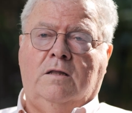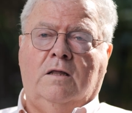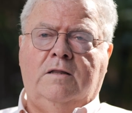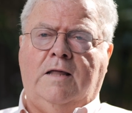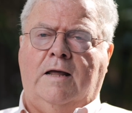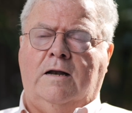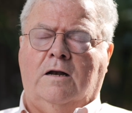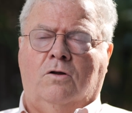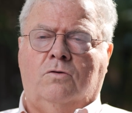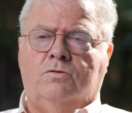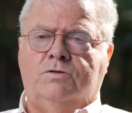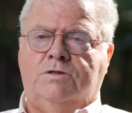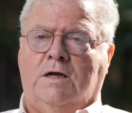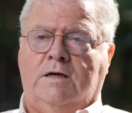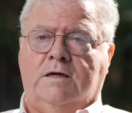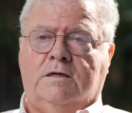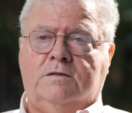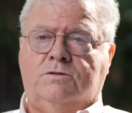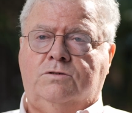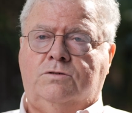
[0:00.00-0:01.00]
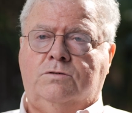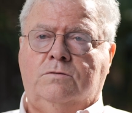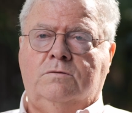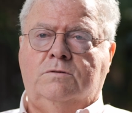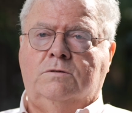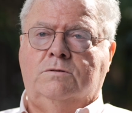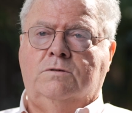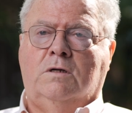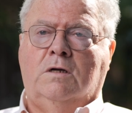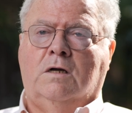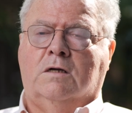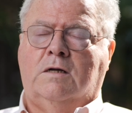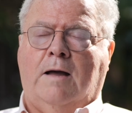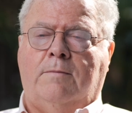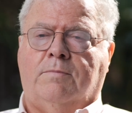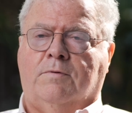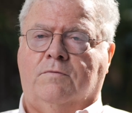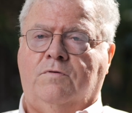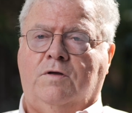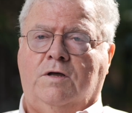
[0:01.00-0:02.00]
that'll all take a
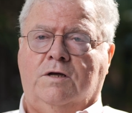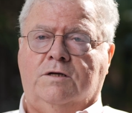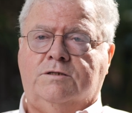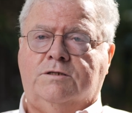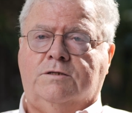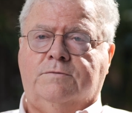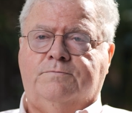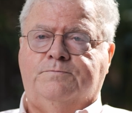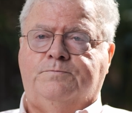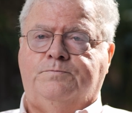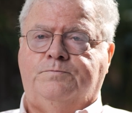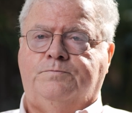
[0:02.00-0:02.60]
couple of years.